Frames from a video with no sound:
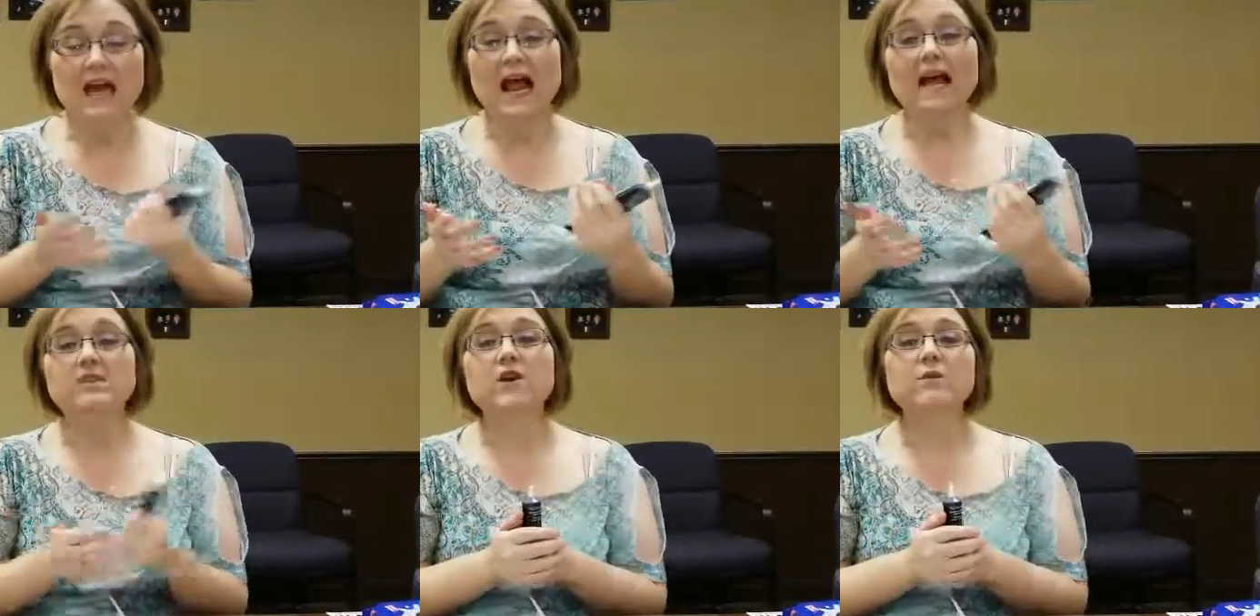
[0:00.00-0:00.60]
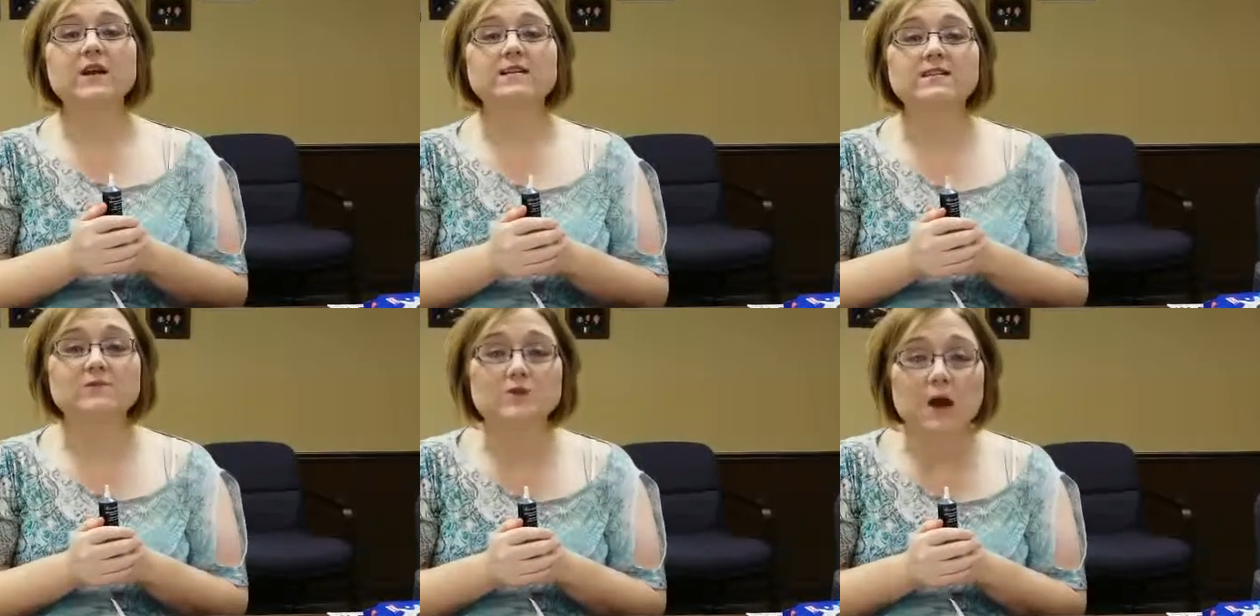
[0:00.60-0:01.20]
And hey, don't forget to
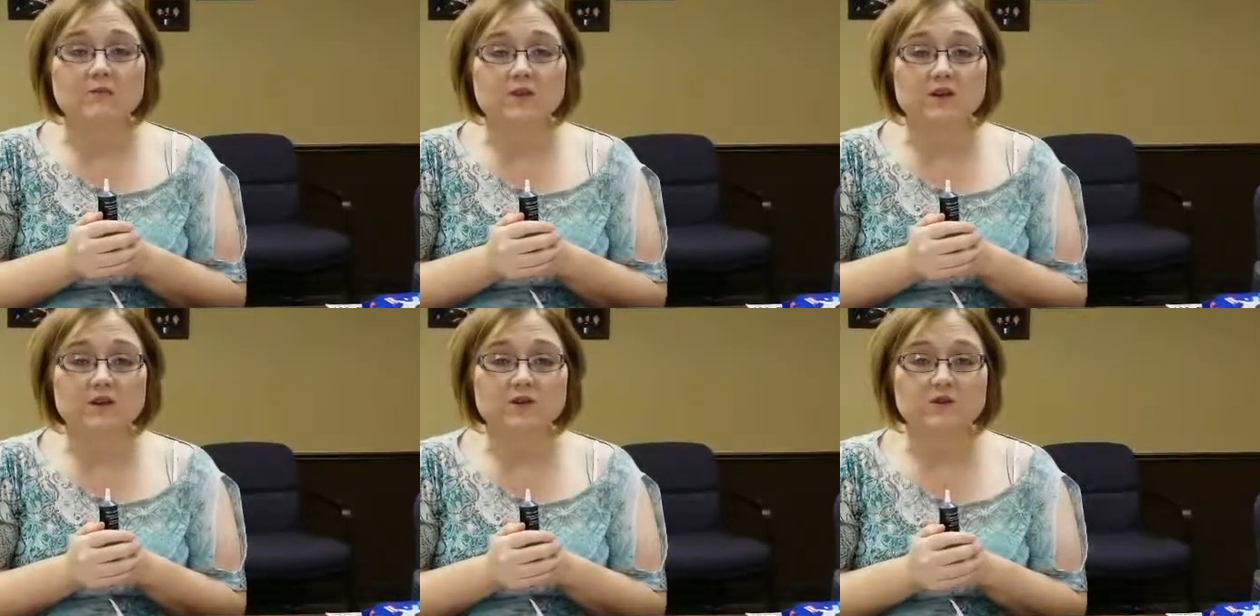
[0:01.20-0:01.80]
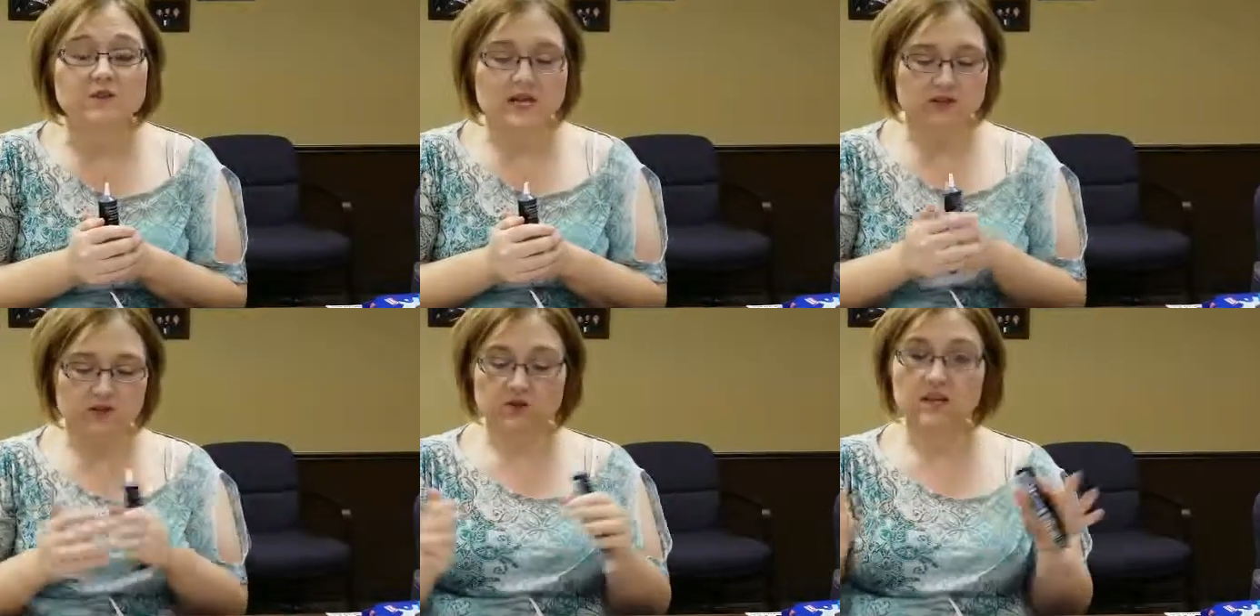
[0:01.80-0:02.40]
subscribe to our YouTube
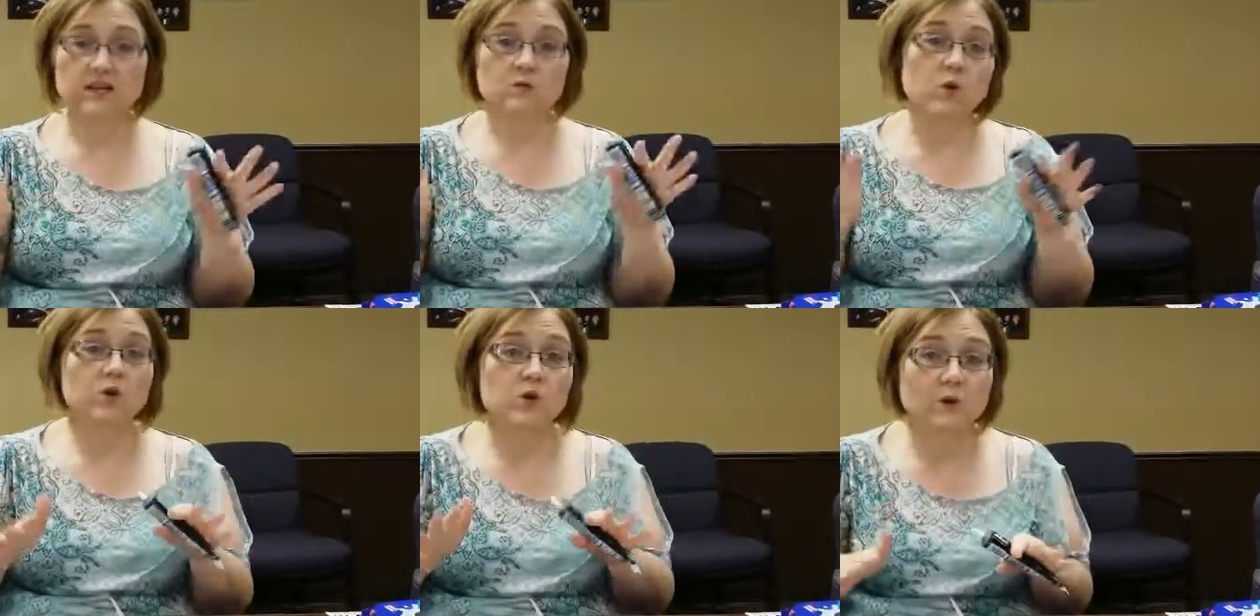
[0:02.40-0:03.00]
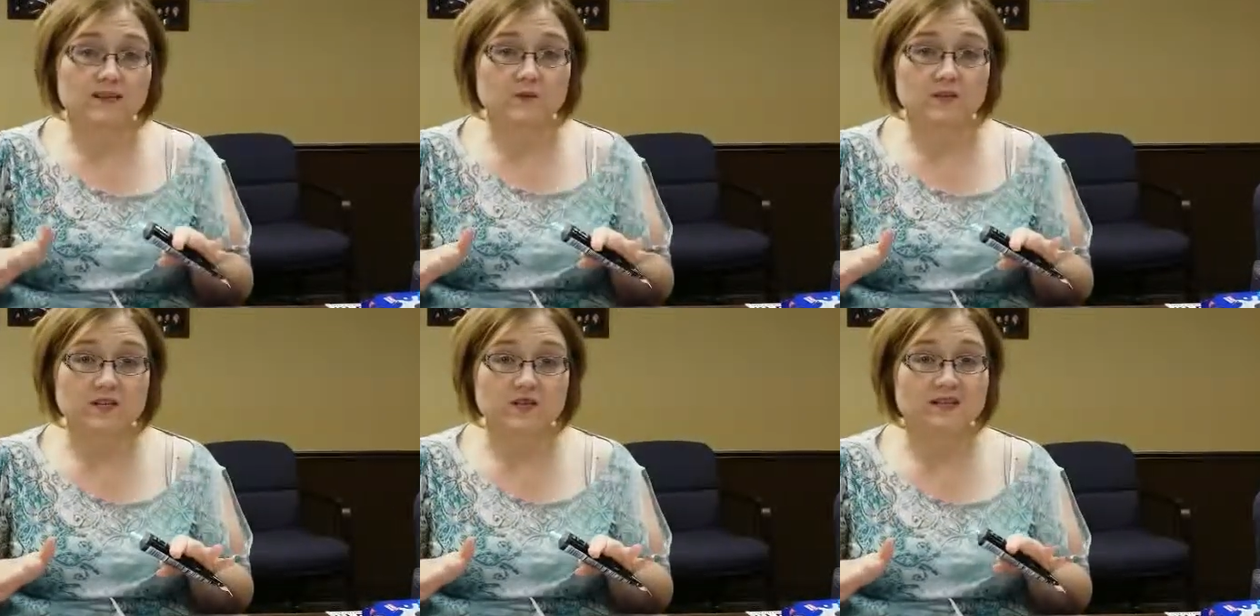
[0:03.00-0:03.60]
channel so you can get more cool
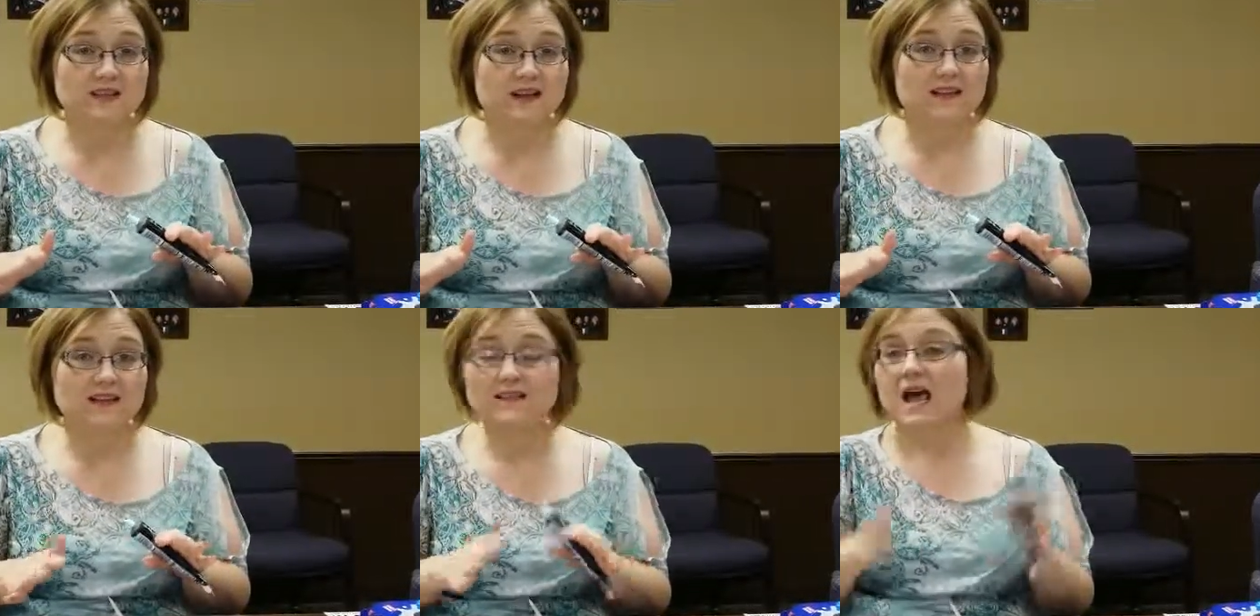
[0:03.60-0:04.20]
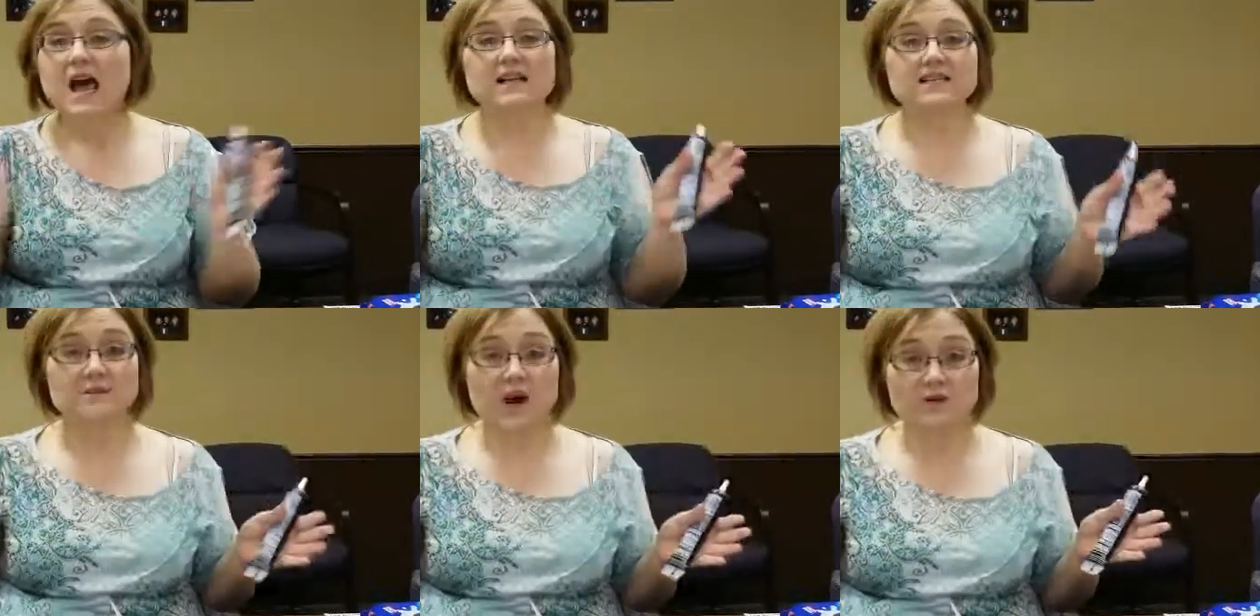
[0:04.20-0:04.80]
recipes just like this and
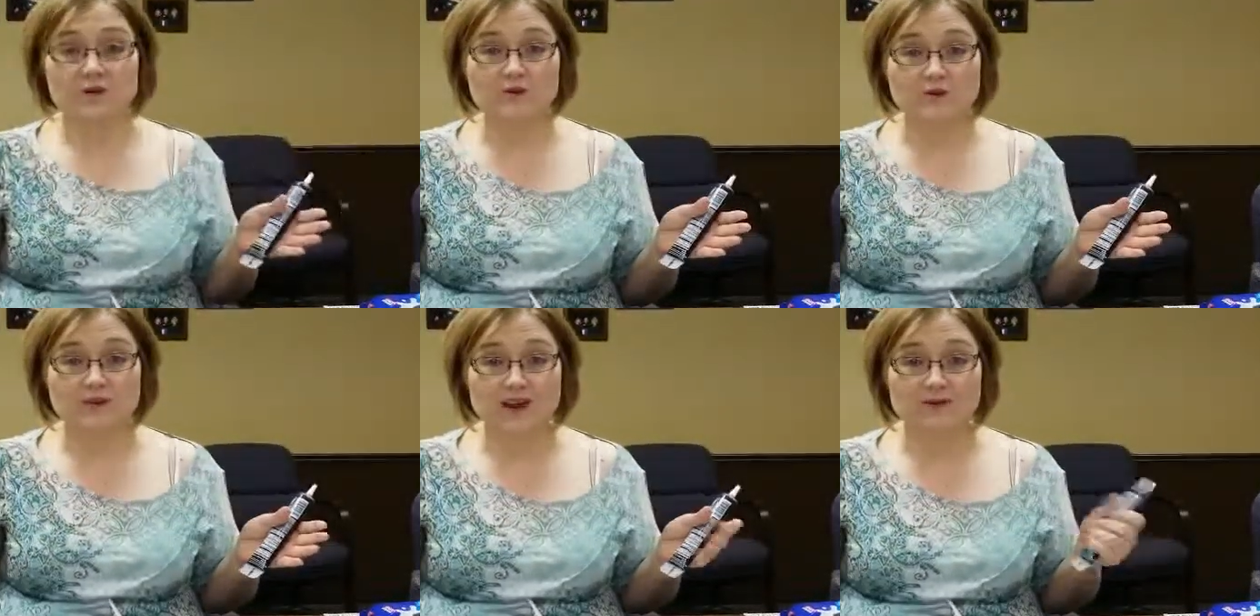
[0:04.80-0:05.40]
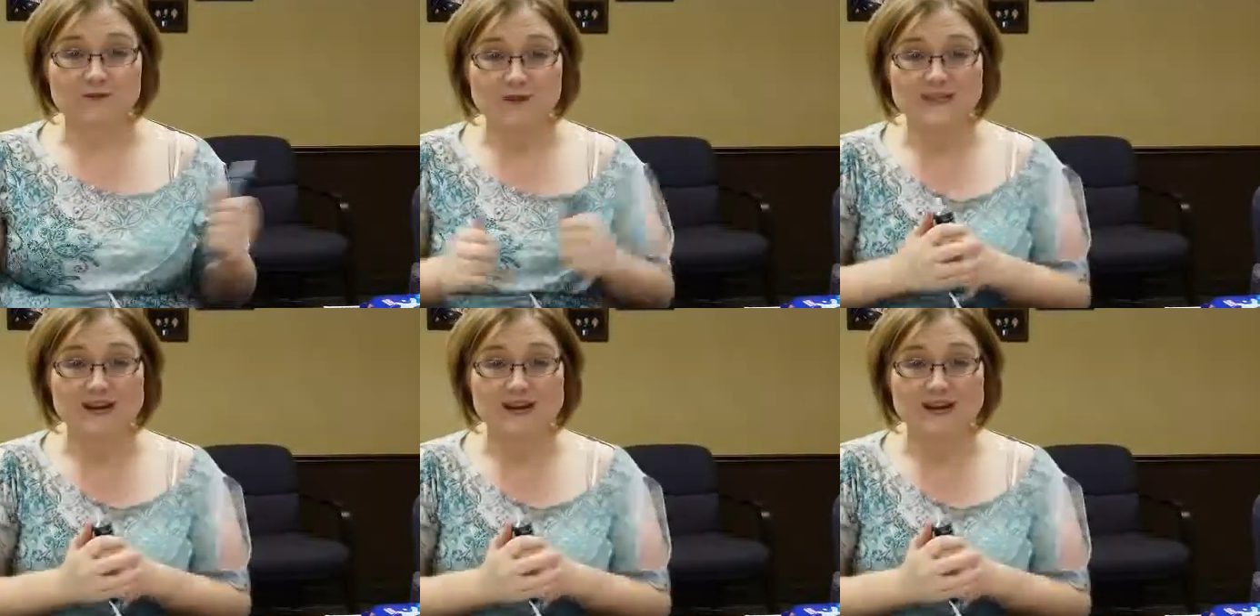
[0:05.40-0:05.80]
some other cool stuff from Mix